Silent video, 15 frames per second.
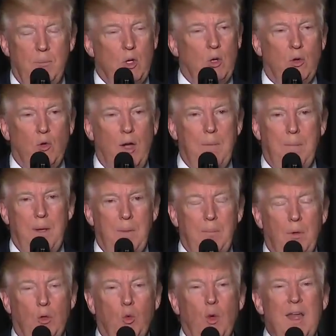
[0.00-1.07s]
You're great
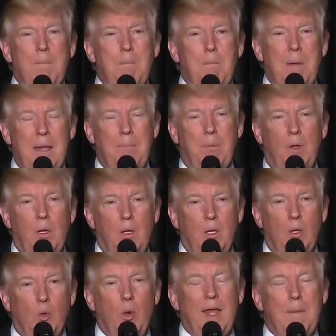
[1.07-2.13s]
people,
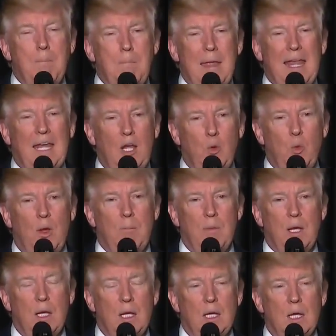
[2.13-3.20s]
great men and women.